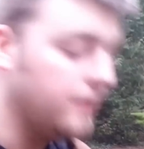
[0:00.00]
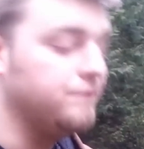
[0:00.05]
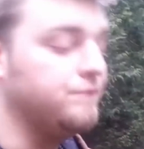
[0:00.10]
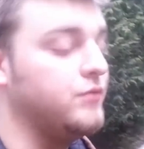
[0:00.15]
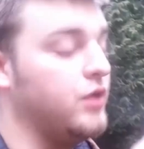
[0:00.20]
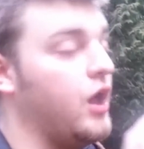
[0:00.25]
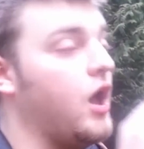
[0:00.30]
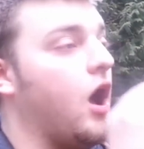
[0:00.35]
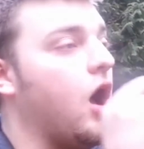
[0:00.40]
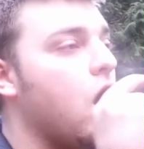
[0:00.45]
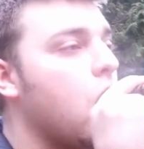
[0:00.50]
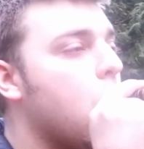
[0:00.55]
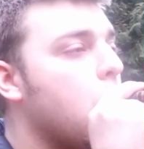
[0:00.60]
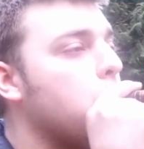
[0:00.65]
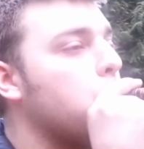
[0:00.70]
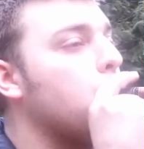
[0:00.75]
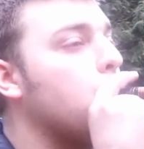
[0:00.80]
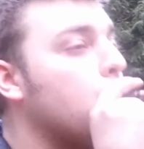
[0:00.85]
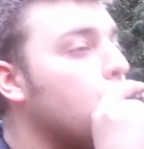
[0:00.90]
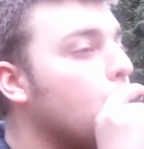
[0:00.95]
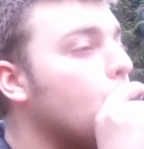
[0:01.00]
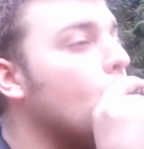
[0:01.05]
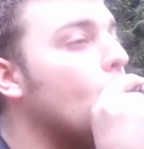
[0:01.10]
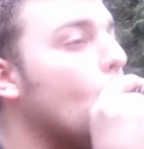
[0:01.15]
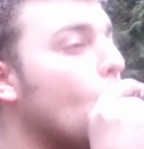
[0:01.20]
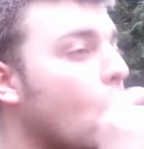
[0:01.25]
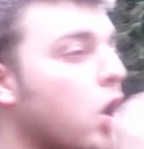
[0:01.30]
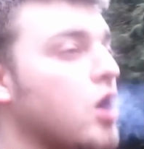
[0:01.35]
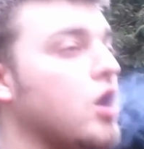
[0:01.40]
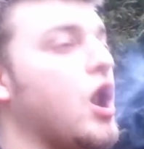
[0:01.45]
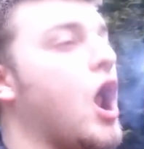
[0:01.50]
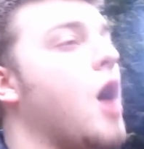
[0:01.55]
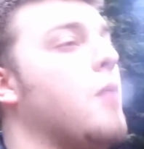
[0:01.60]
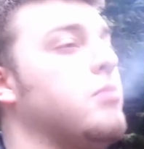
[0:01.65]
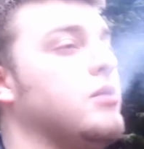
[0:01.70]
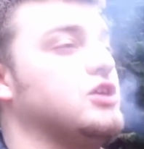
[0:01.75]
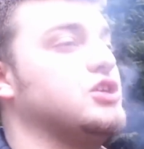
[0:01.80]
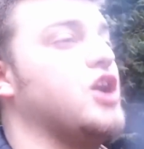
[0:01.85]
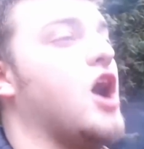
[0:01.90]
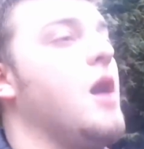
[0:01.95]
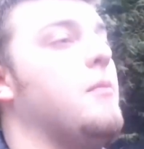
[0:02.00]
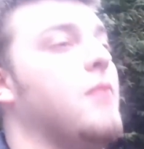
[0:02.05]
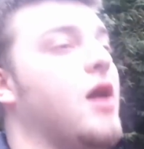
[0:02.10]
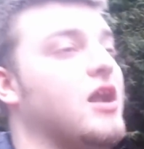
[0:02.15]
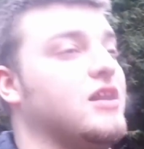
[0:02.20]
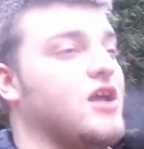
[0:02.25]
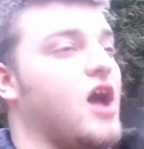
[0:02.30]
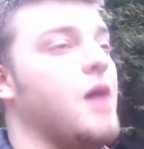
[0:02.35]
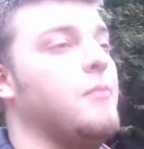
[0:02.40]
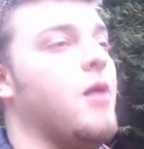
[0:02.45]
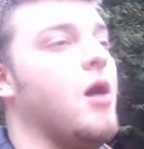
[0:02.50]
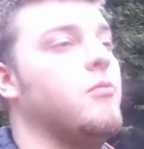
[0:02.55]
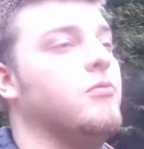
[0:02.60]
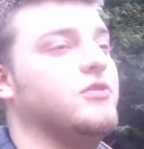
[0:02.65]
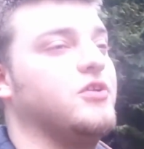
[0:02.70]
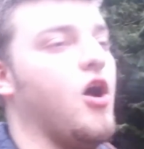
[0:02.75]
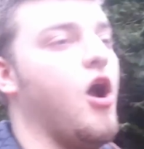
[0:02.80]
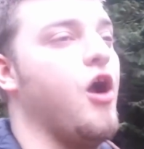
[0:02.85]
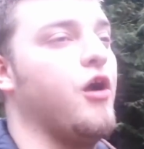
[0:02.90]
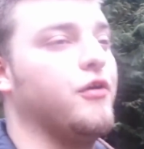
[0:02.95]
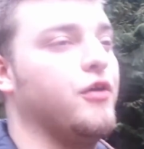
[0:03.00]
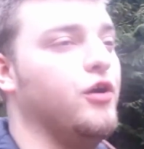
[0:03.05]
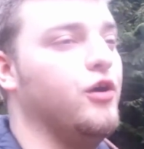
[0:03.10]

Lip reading: Yeah. I'll be shot by the time I'm retired.